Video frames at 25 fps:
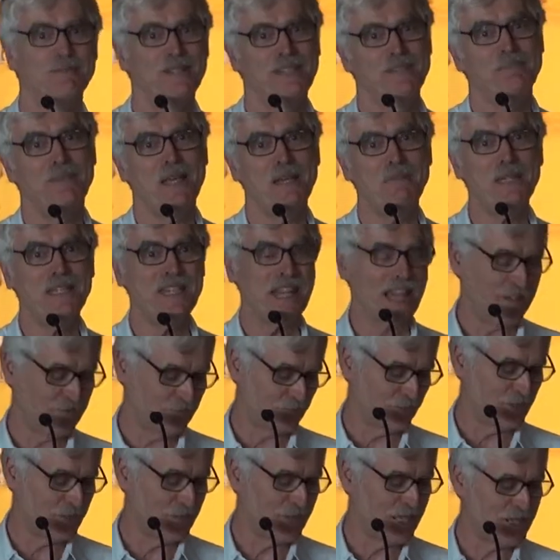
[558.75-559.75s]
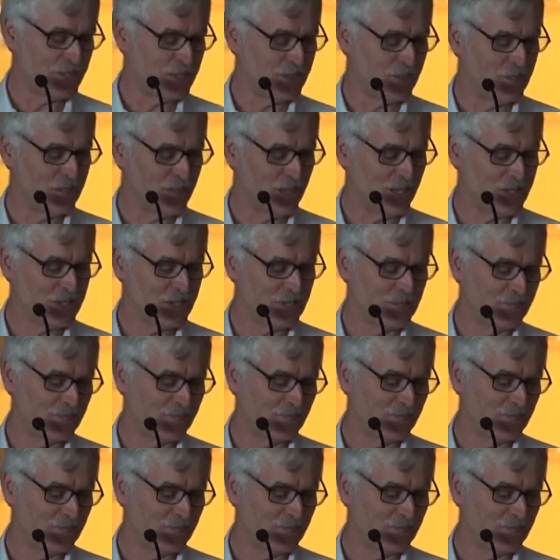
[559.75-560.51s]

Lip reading: but maybe not for me so much.